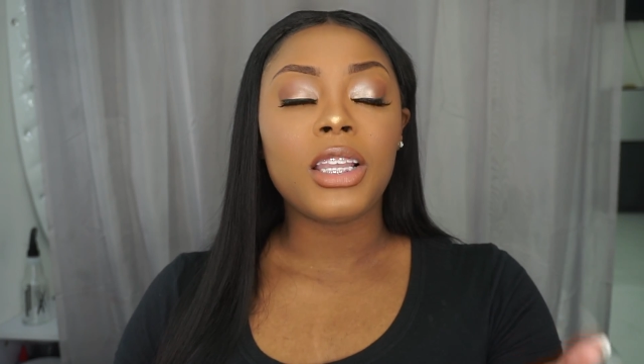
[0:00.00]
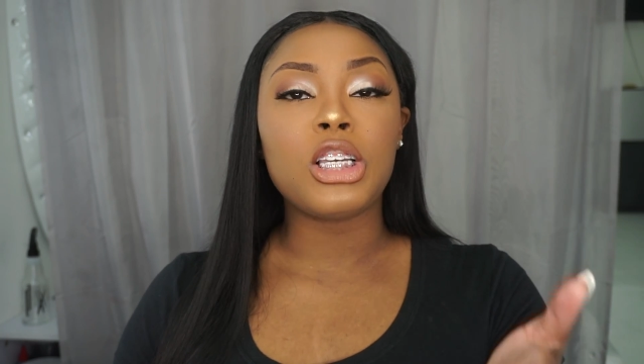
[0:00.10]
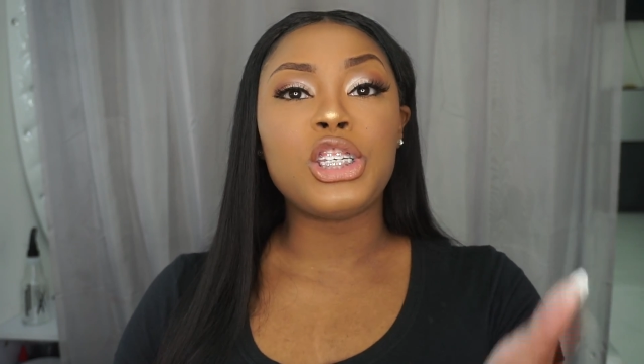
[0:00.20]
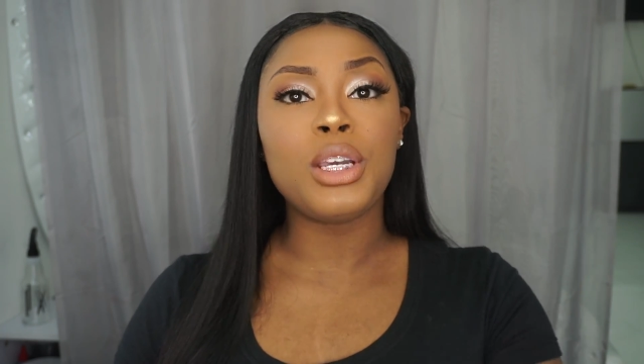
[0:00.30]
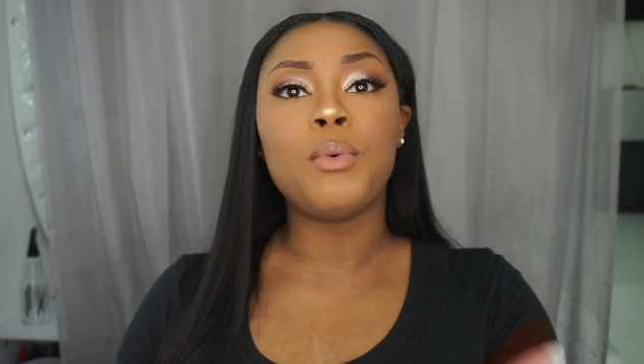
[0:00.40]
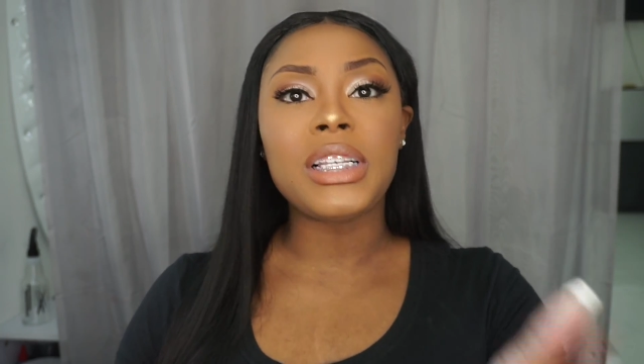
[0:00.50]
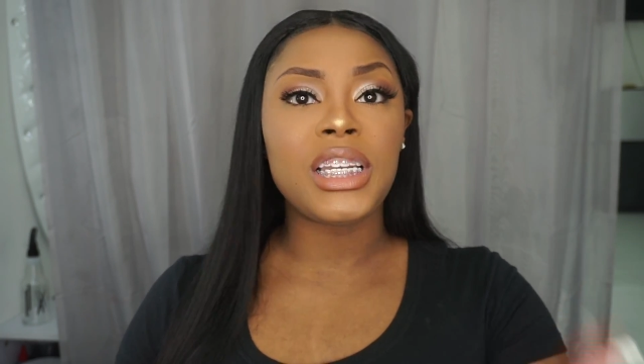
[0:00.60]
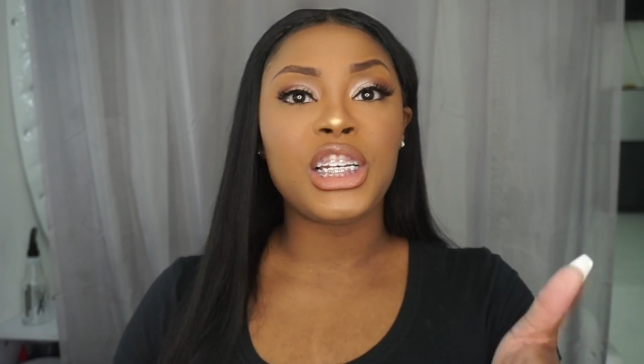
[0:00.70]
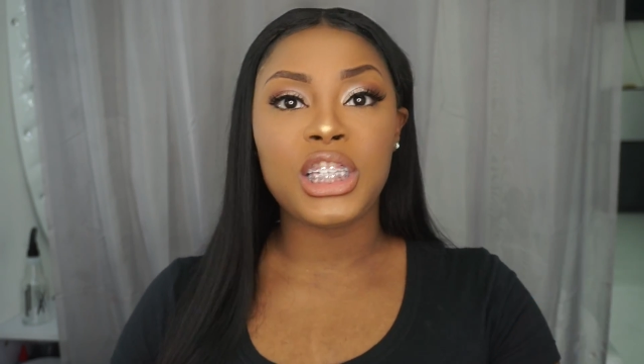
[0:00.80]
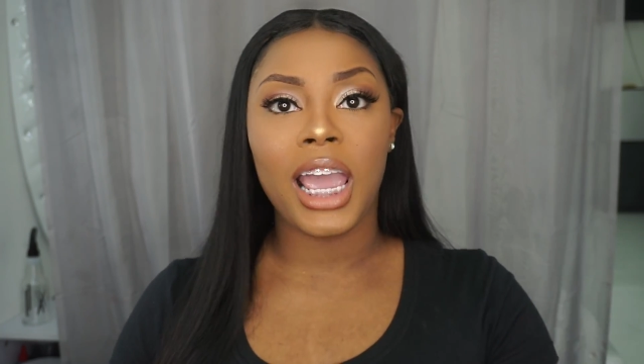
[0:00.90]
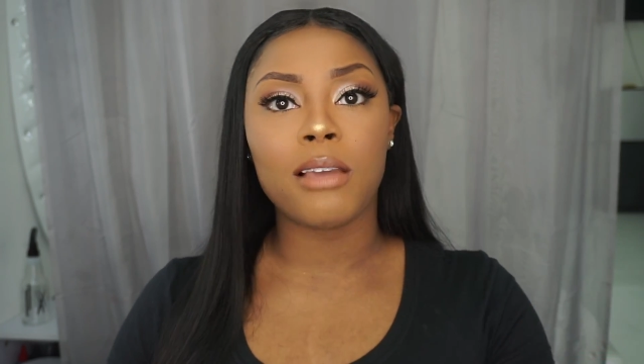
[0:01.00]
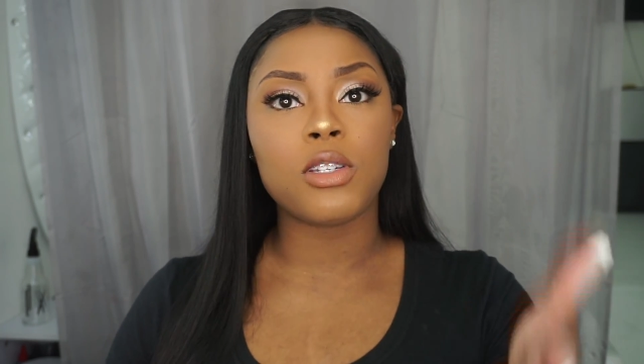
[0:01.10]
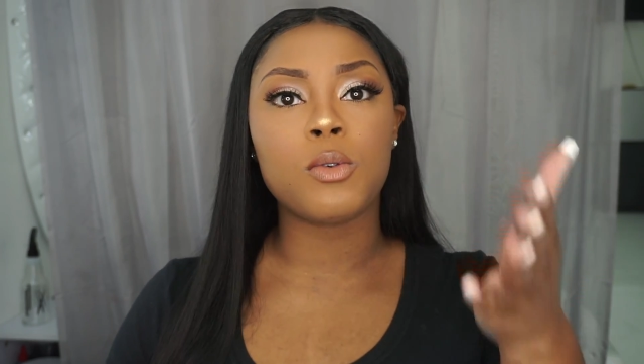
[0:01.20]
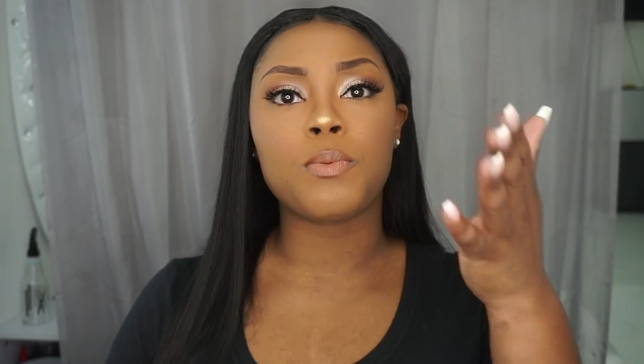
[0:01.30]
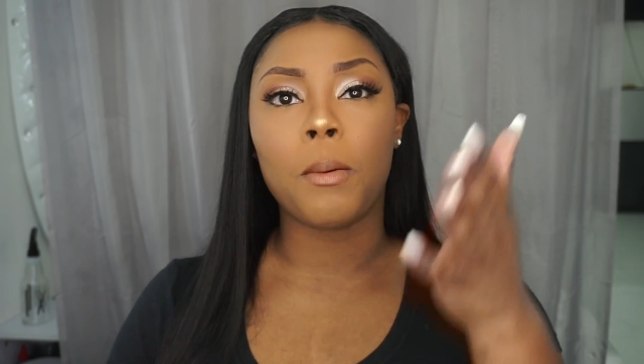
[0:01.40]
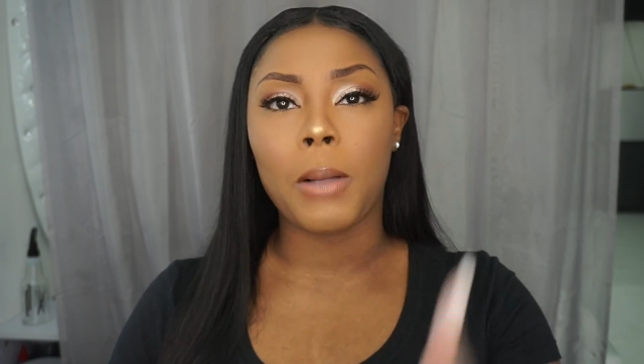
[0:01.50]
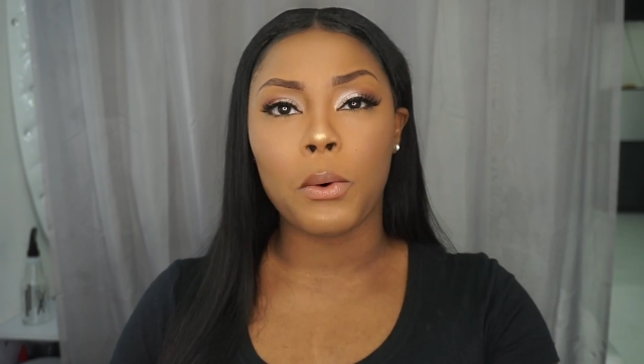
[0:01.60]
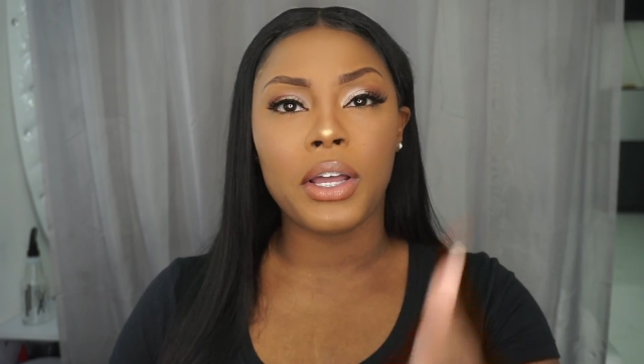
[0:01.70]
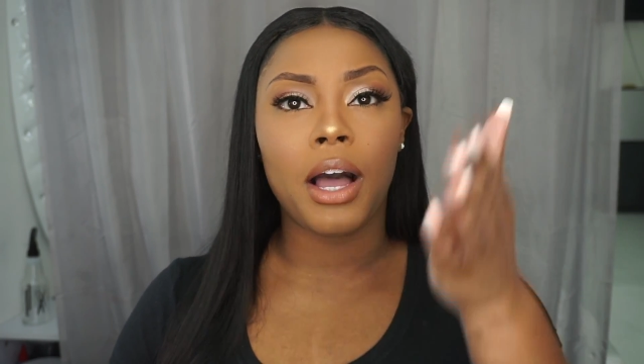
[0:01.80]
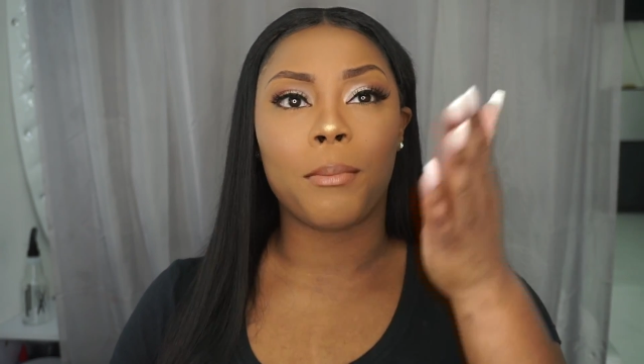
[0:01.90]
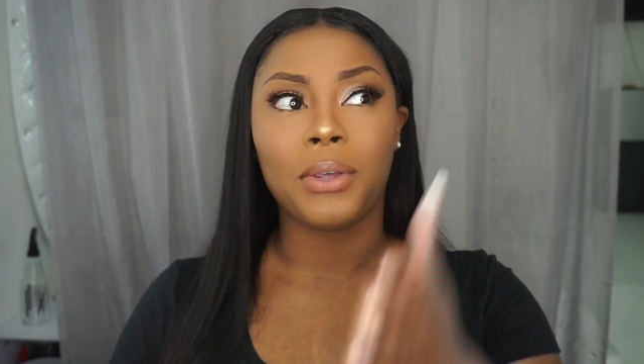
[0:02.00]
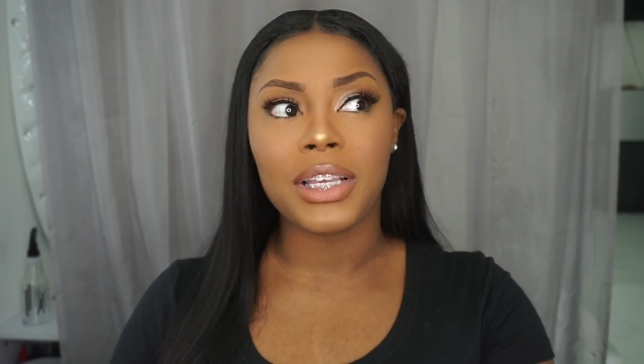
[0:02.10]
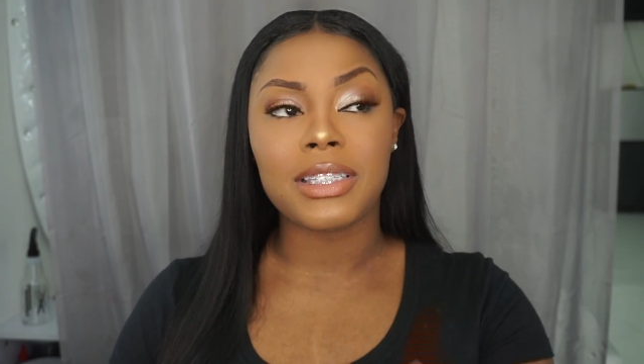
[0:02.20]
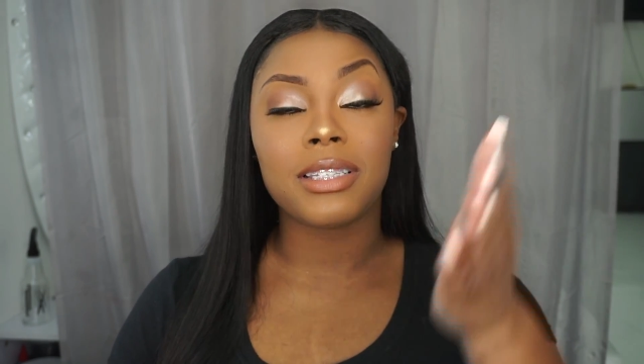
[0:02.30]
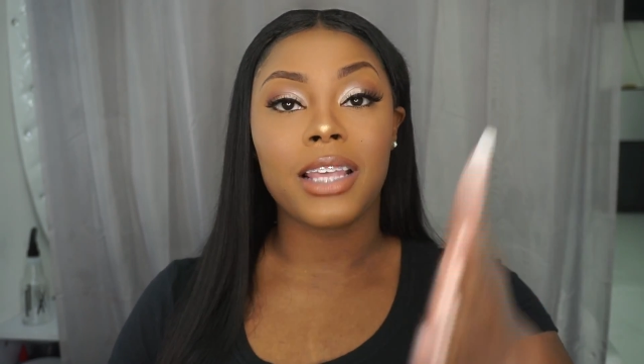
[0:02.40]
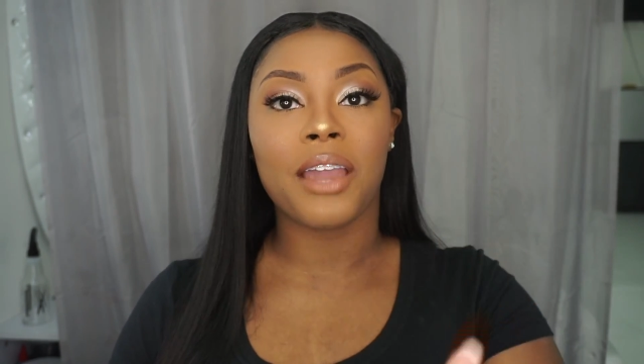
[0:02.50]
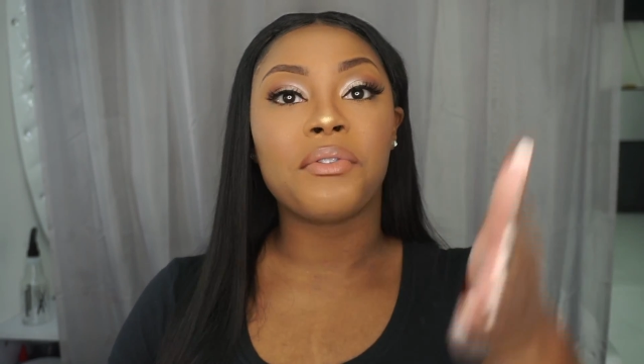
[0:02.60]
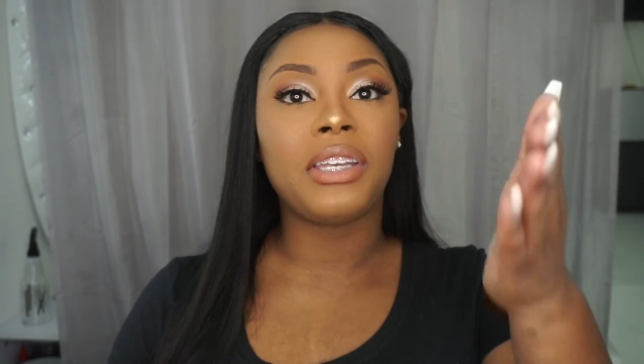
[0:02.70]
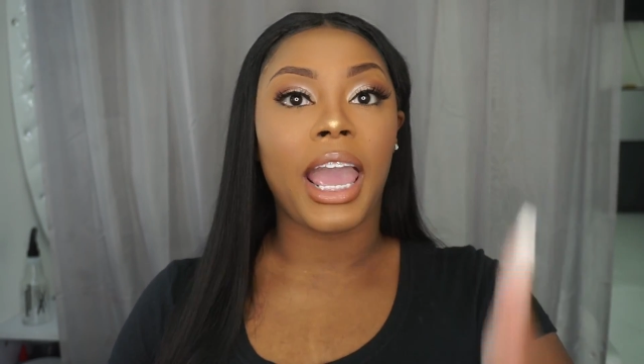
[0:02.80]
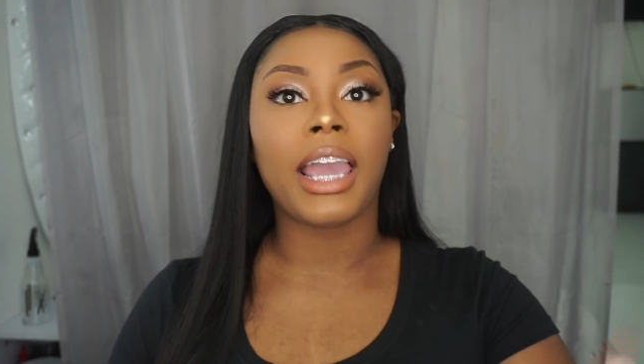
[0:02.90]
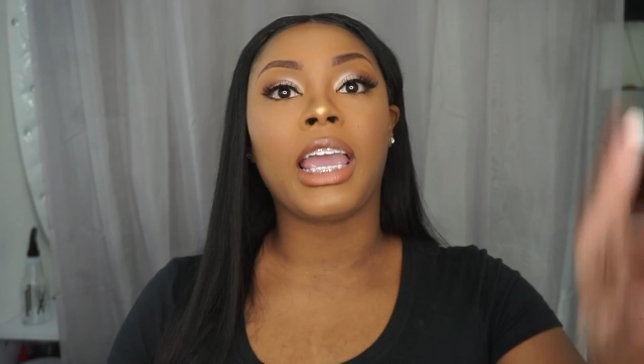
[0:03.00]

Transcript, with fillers: she wasn't ashamed. She was promoting her business every day.